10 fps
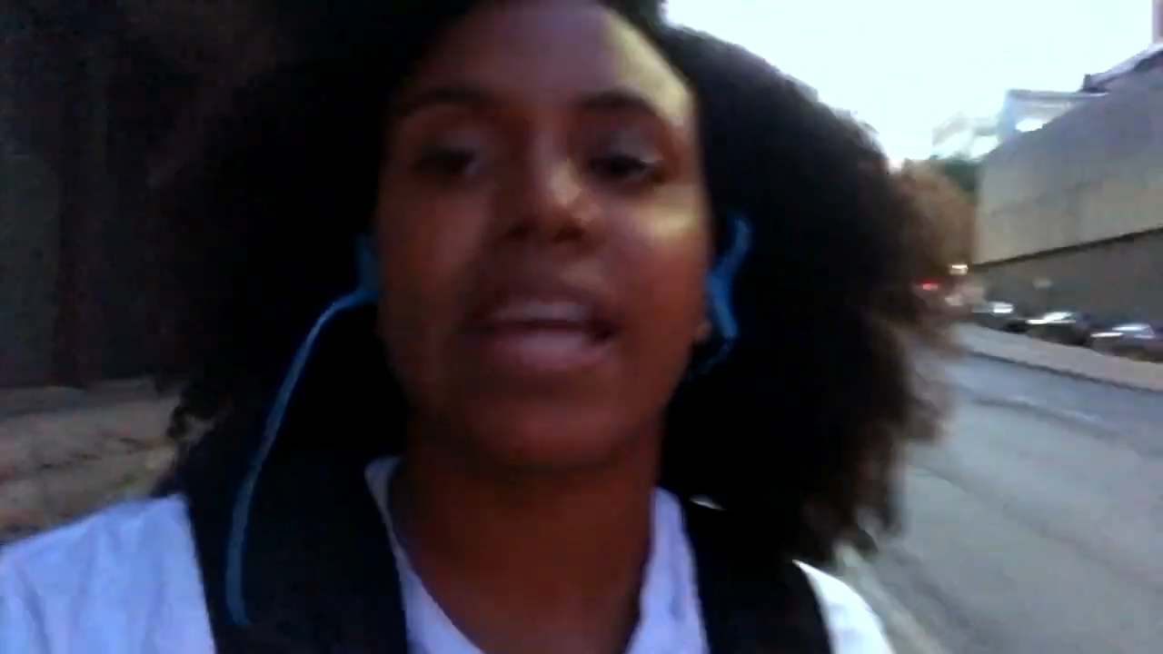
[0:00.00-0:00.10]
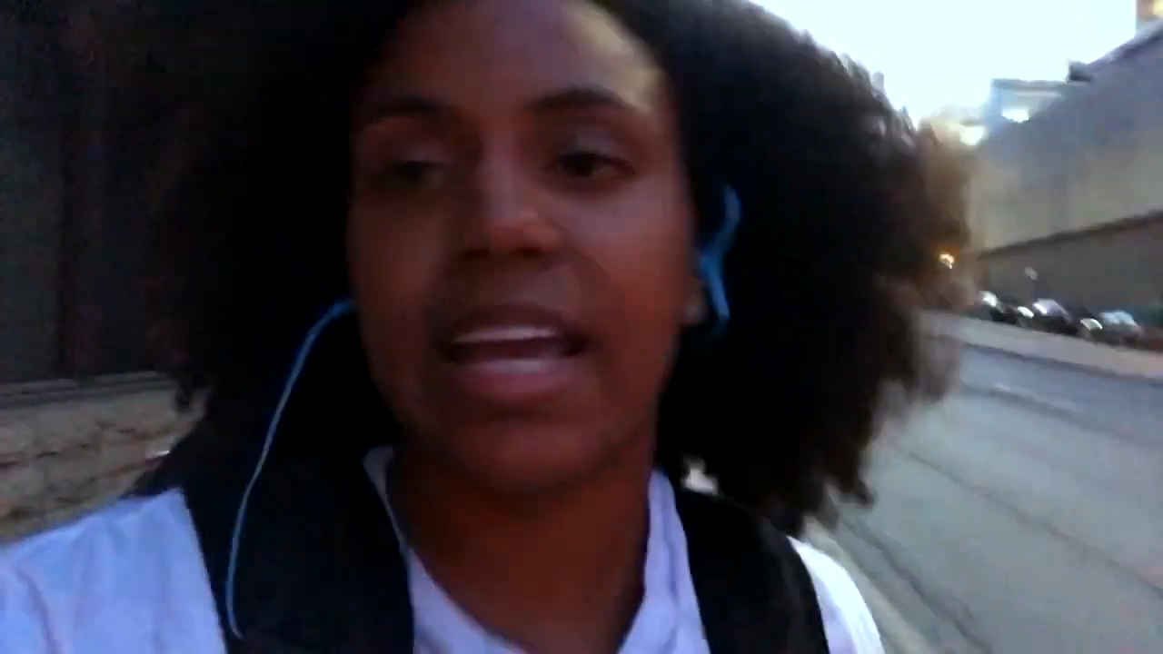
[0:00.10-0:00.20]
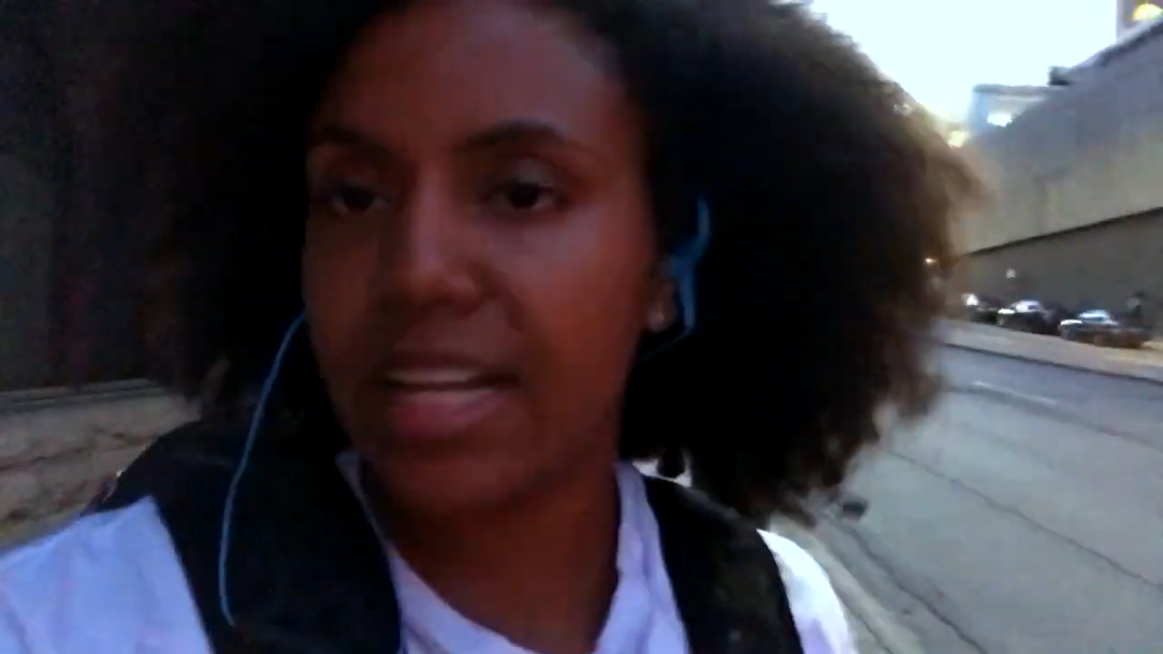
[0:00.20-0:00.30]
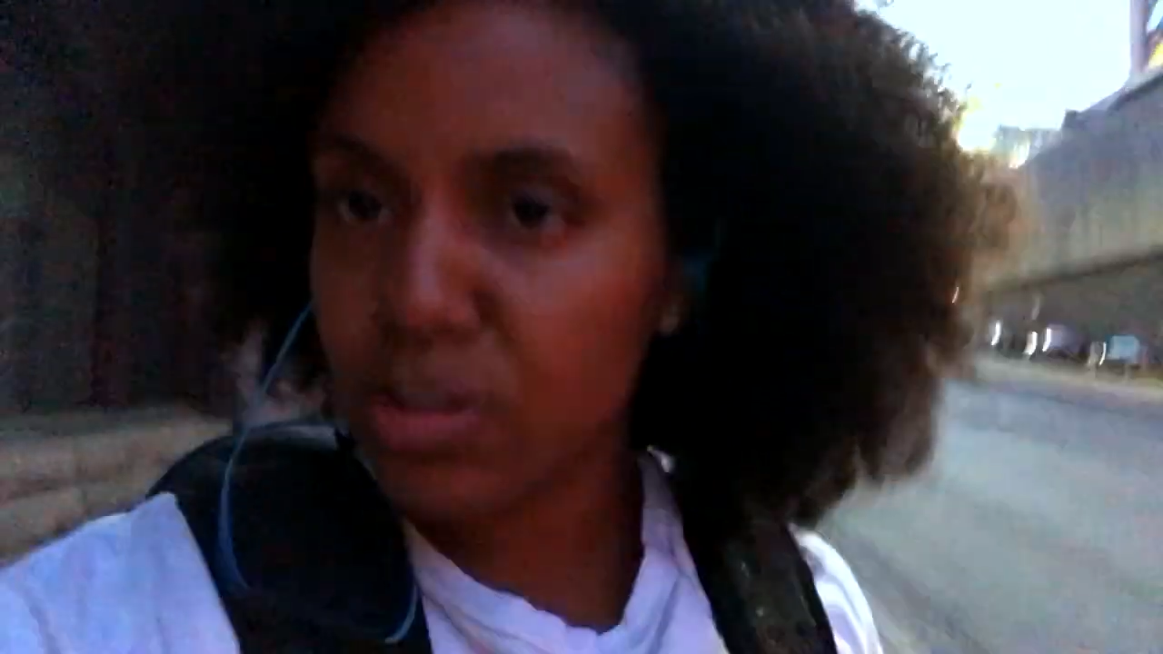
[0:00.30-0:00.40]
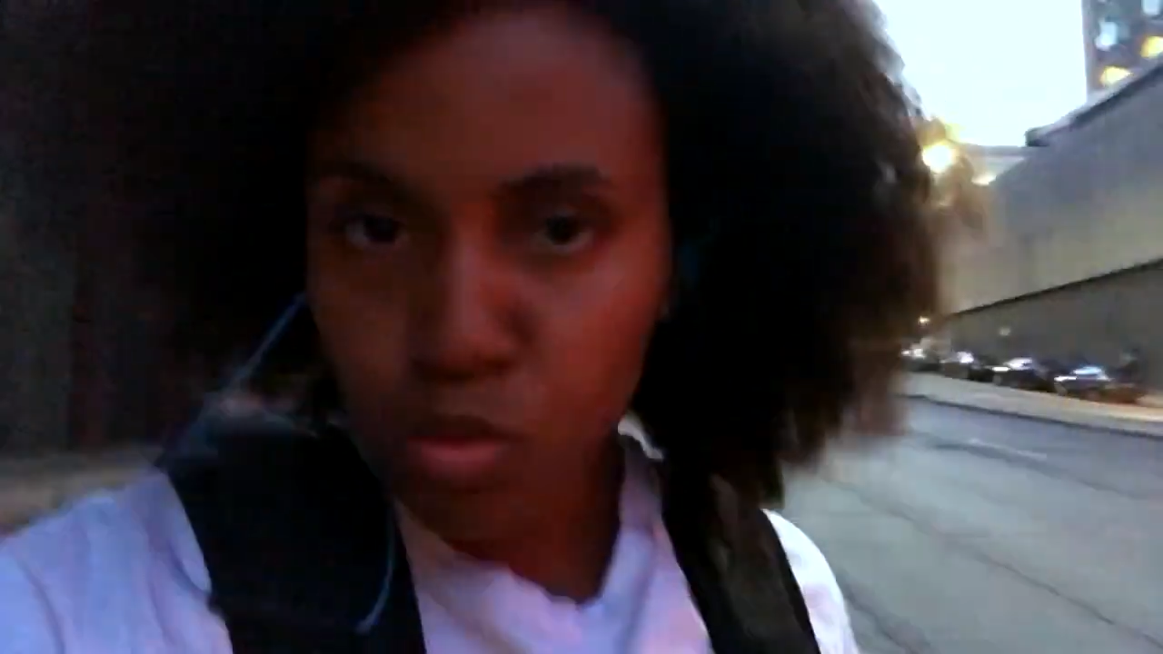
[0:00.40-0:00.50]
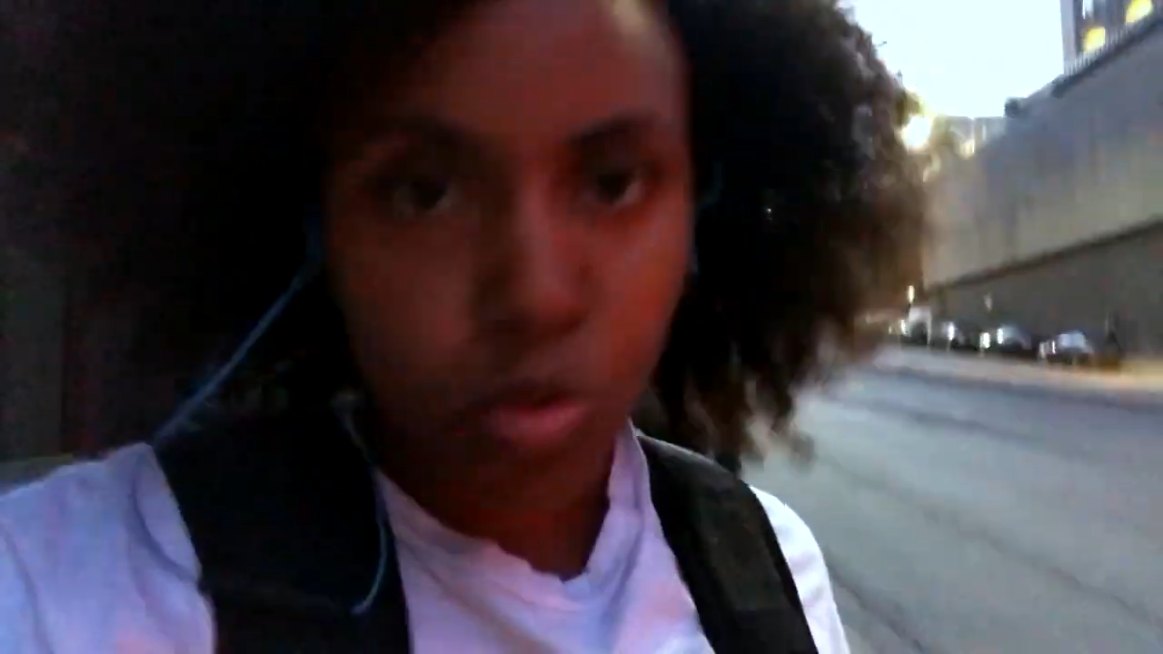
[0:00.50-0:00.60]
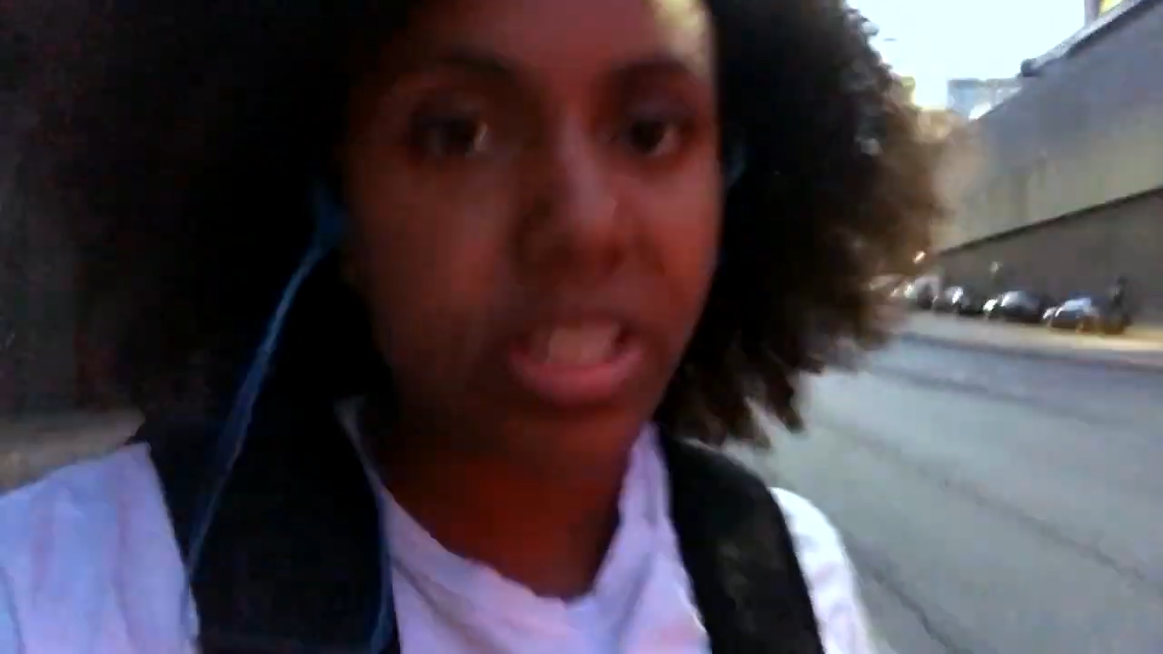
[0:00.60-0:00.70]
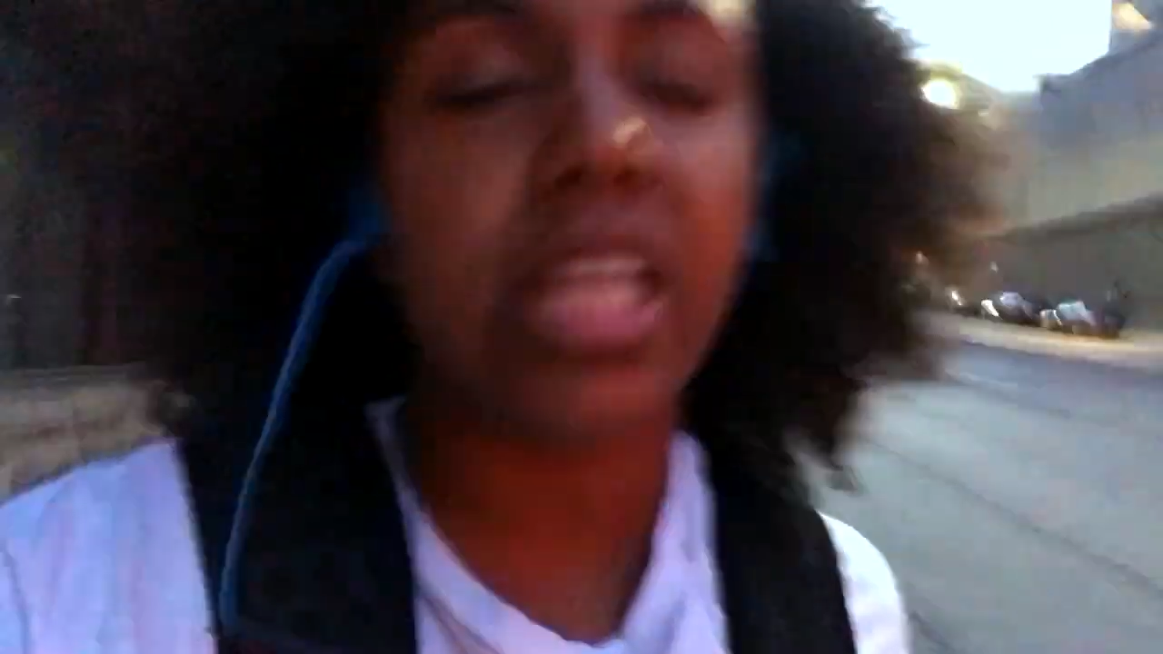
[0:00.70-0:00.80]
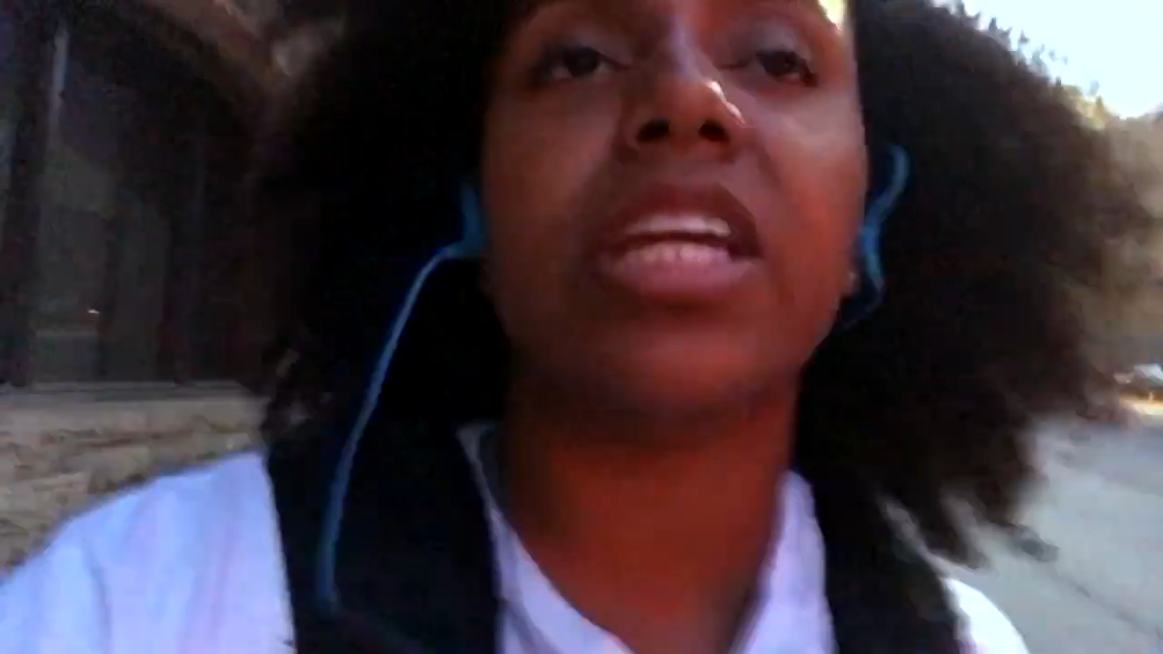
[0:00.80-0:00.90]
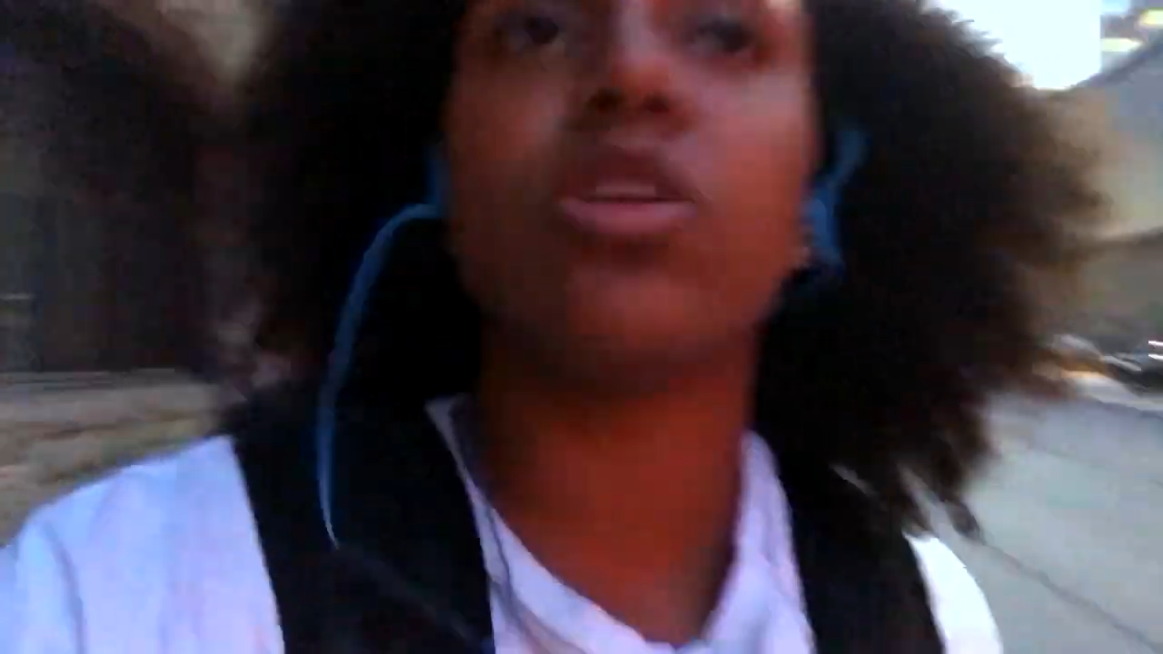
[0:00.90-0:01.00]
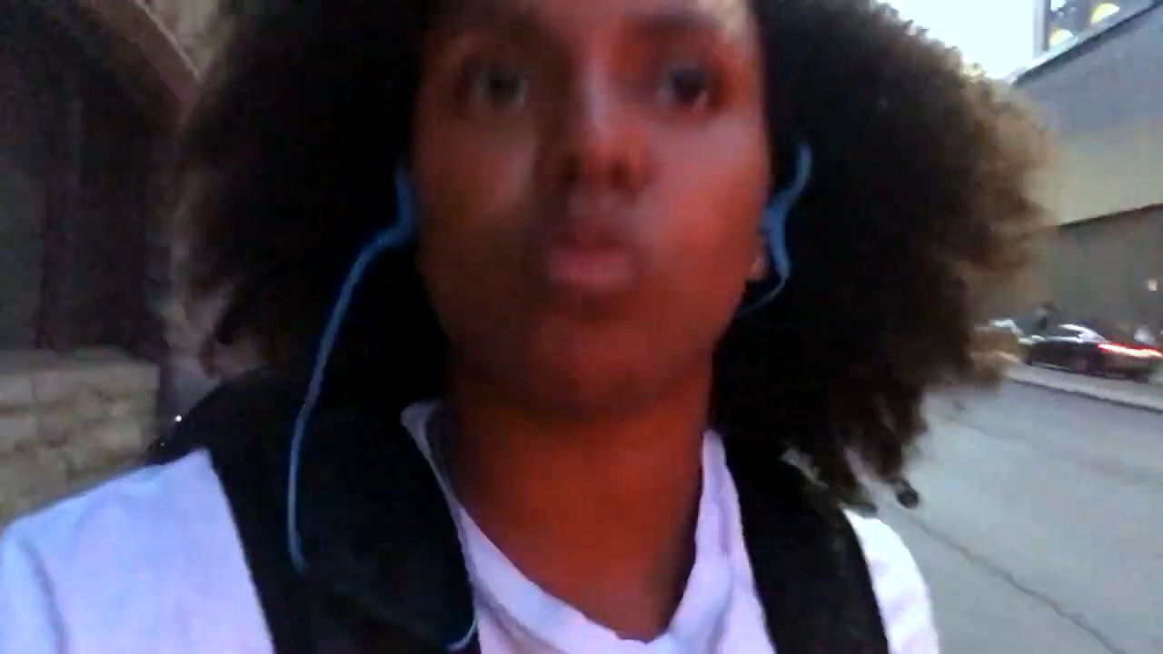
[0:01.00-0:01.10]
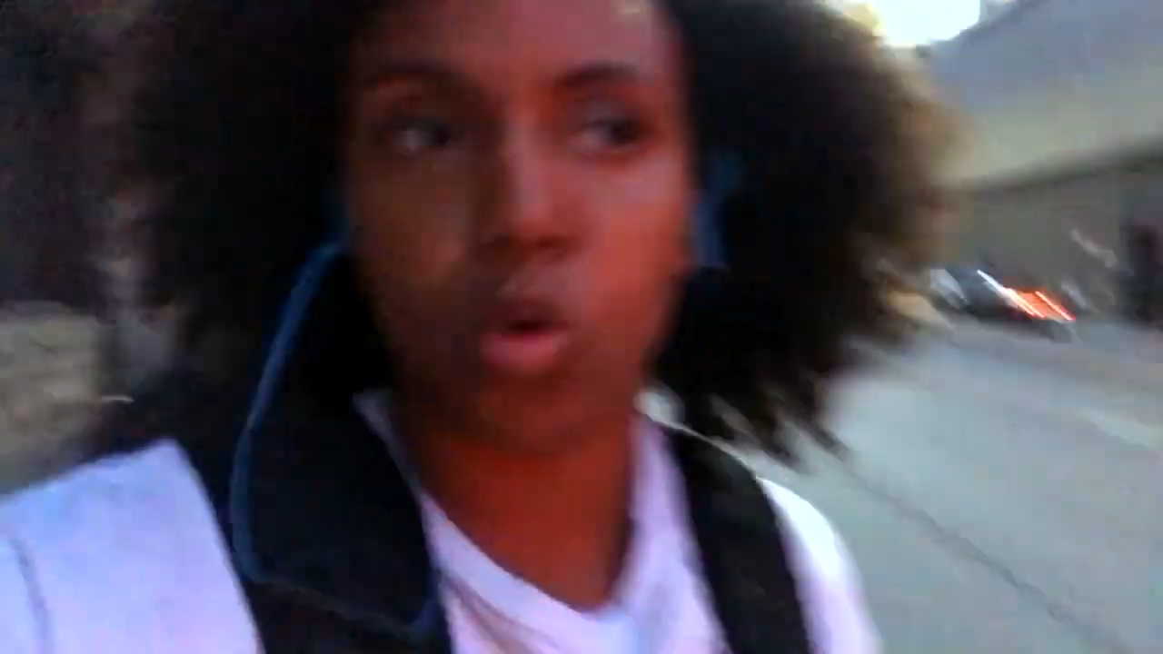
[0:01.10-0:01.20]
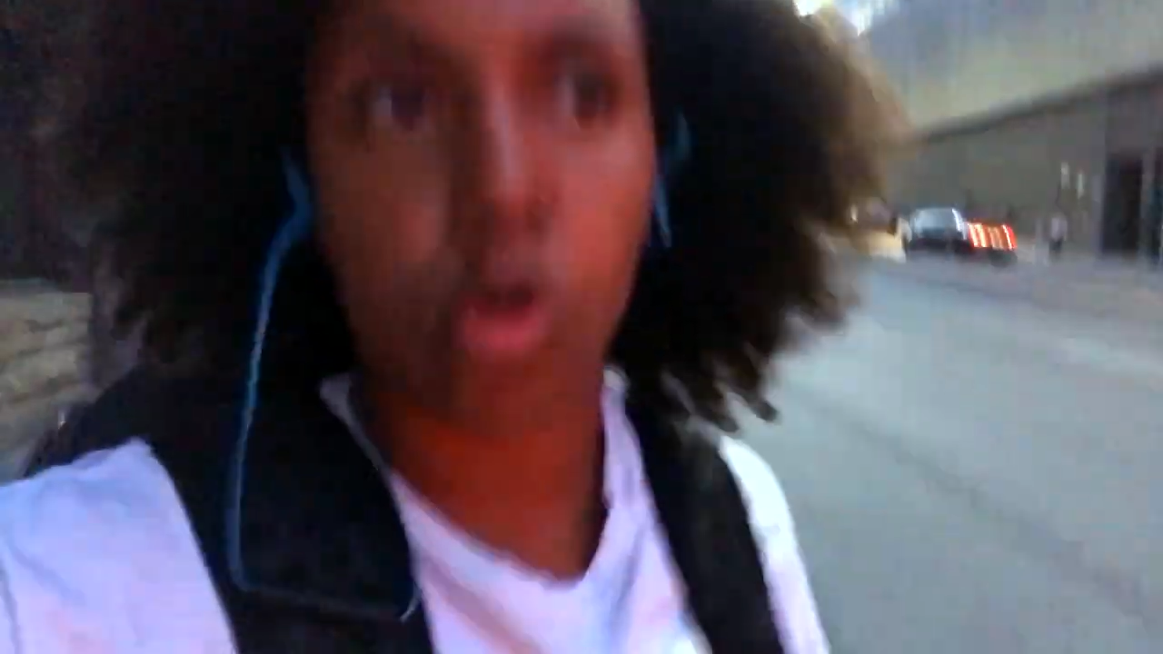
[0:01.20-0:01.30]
in his routine,